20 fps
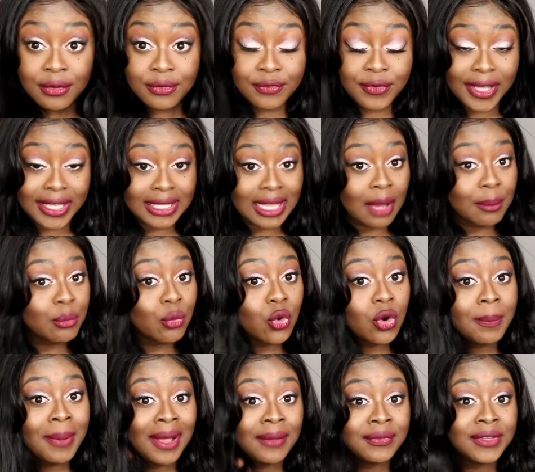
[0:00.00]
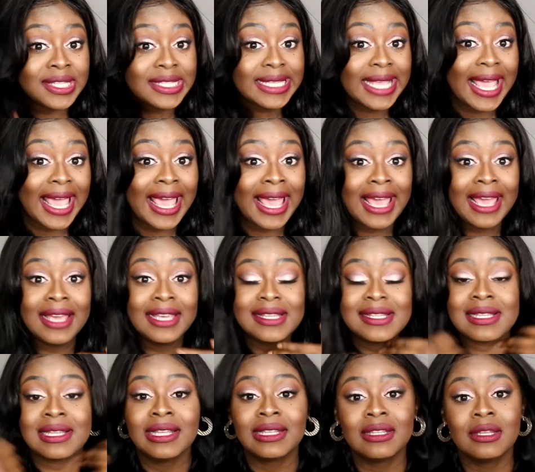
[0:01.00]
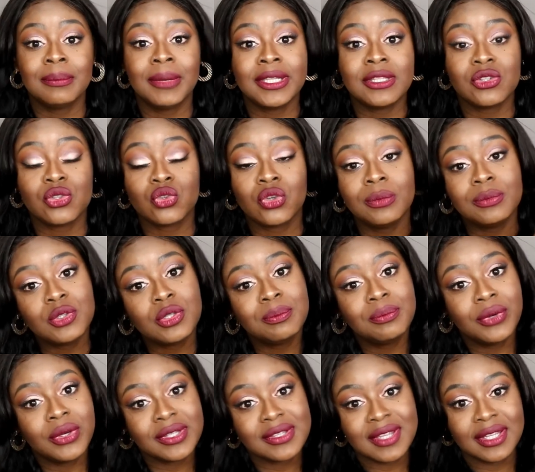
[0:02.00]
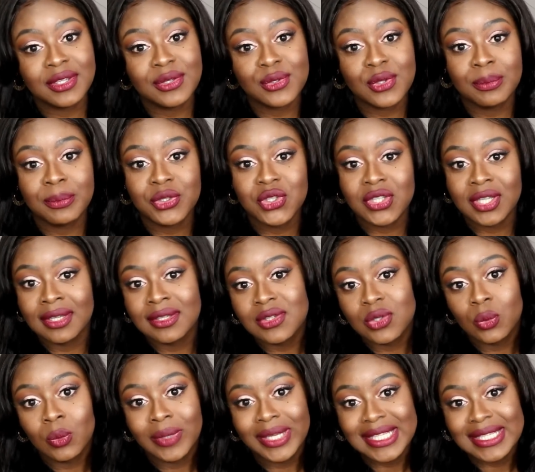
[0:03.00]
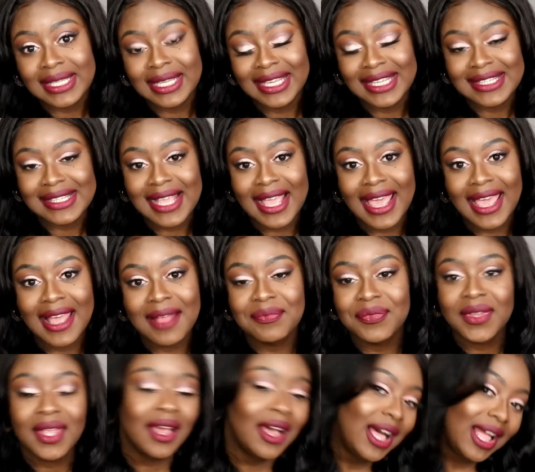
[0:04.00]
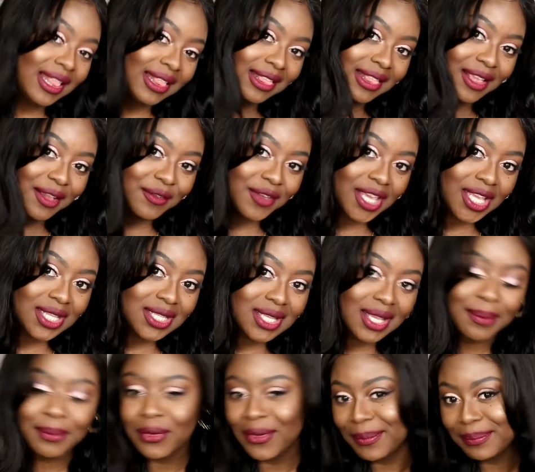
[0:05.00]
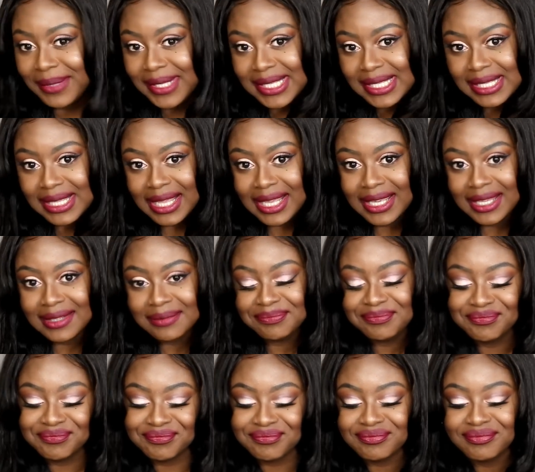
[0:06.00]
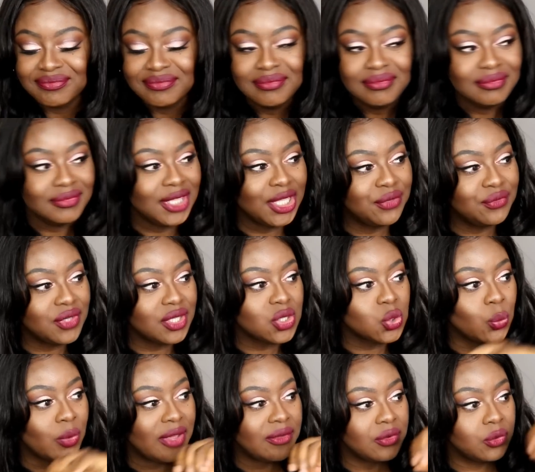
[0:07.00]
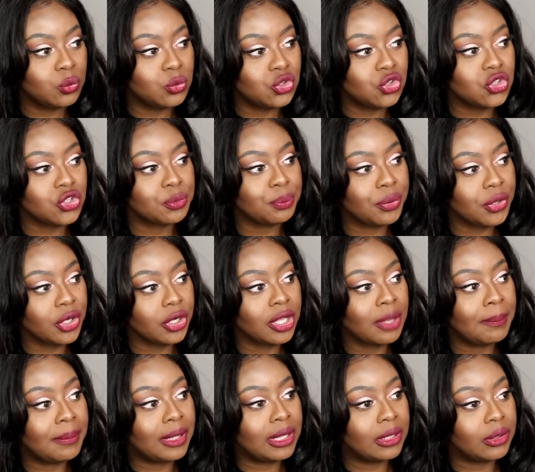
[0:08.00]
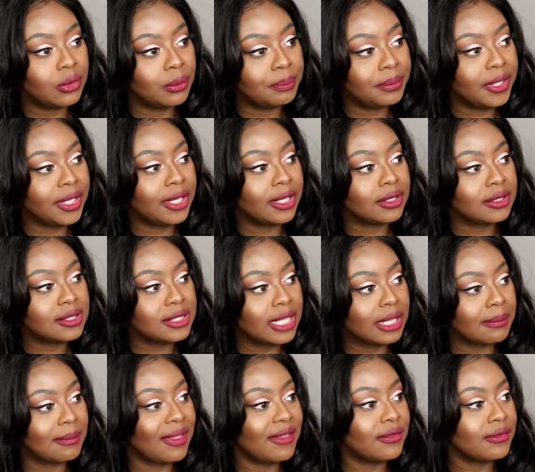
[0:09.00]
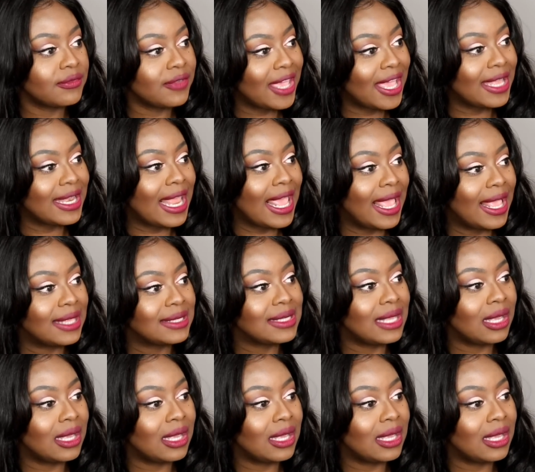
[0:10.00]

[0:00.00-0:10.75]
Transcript: find out more about this hair. It's linked in my description box. Thank you so much again to West Kiss Hair. I love it. Honestly, this weather would just perk up a little bit. I could take my fan ass